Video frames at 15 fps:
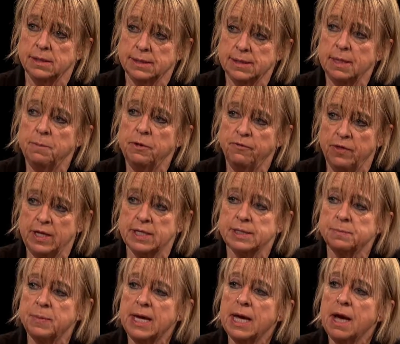some of
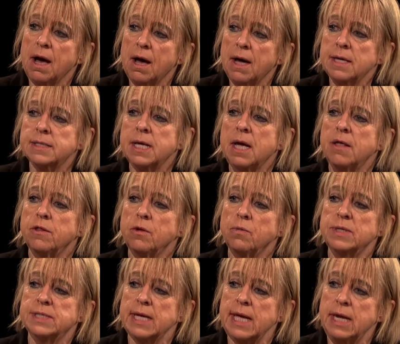this because there
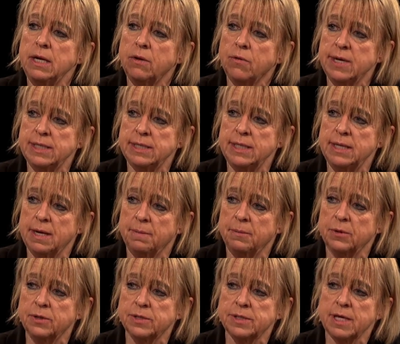was increasing
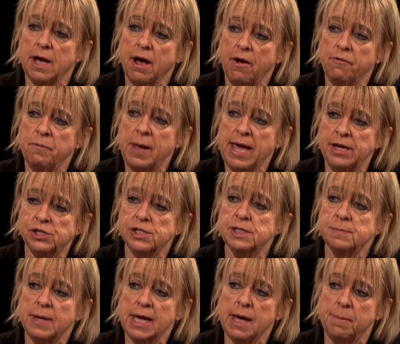numbers of
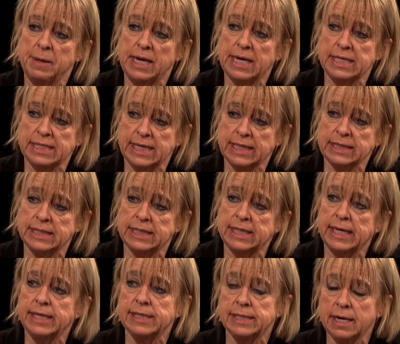patients becoming addicted
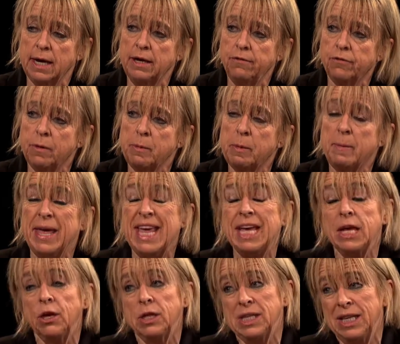and dying from them,
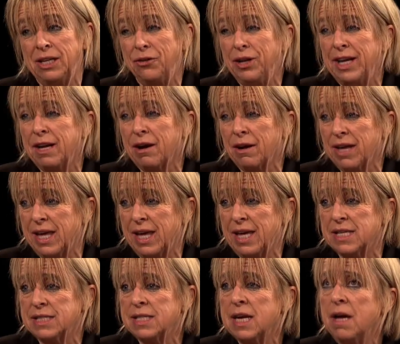including our
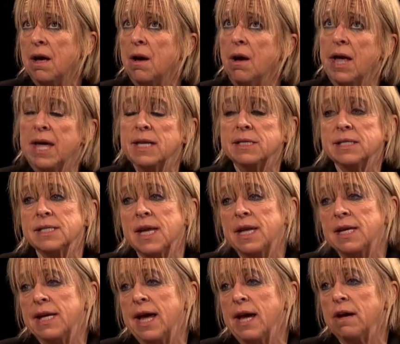kids. In San
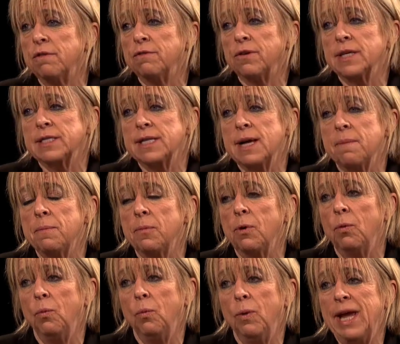Diego, for
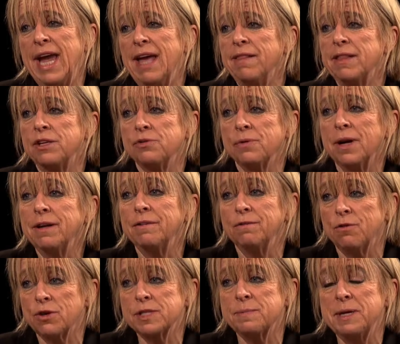example, we had the Drug
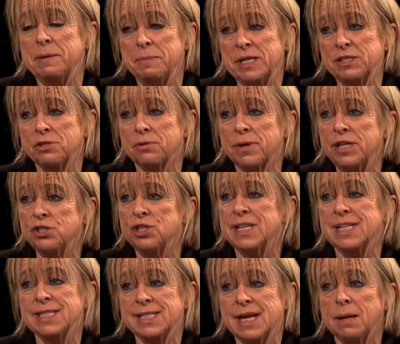Enforcement Administration
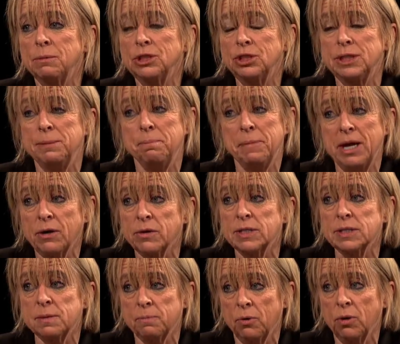establishing parent
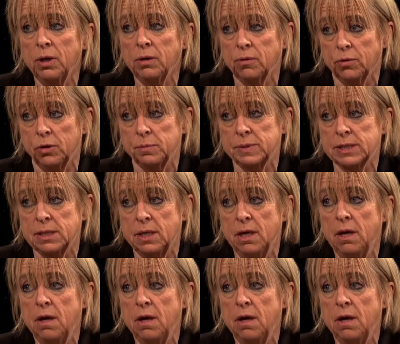support groups